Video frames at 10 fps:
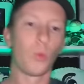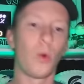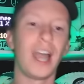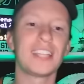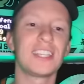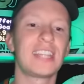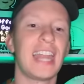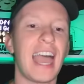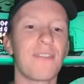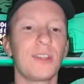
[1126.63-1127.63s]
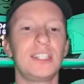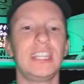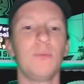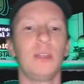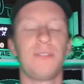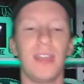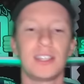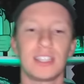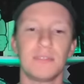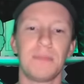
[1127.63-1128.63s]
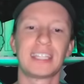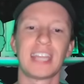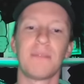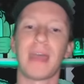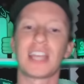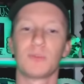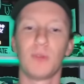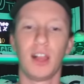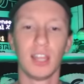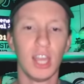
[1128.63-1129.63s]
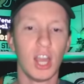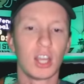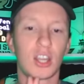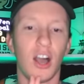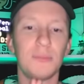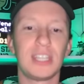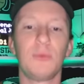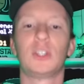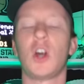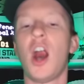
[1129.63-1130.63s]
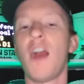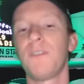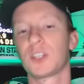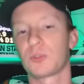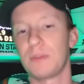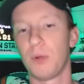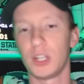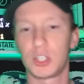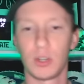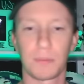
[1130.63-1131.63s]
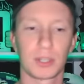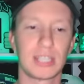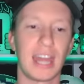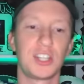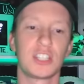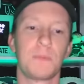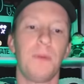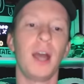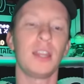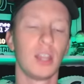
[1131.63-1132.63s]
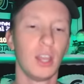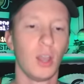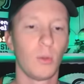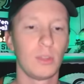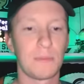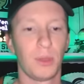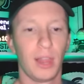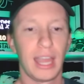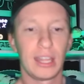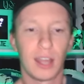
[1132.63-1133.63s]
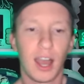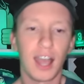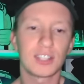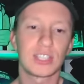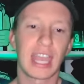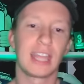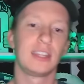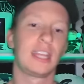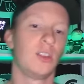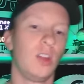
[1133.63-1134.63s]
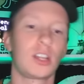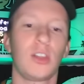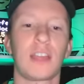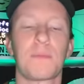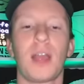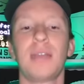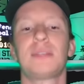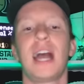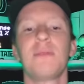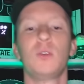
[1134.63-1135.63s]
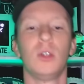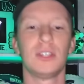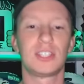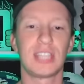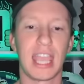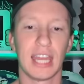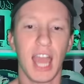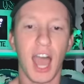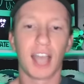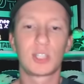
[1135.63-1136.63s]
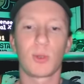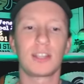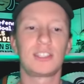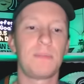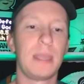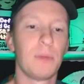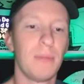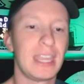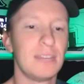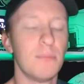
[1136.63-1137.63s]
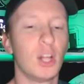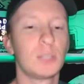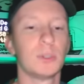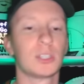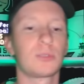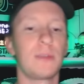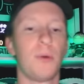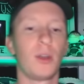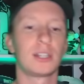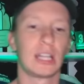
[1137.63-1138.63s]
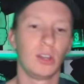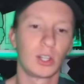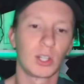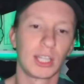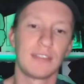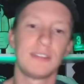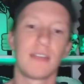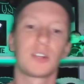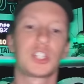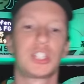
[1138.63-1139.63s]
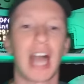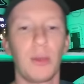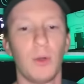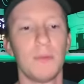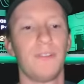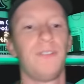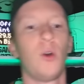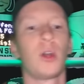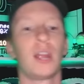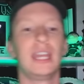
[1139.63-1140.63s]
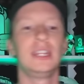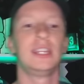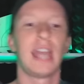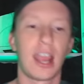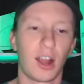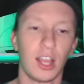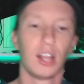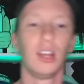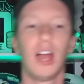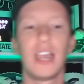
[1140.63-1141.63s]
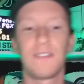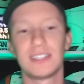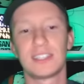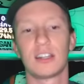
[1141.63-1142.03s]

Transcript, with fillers: Why is it that every team we face in Big Ten basketball comes in with awful three point shooting percentages, but when they play us and they look like primetime Golden State, I swear I see people making multiple three pointers that look like they've never shot one before in their life. Is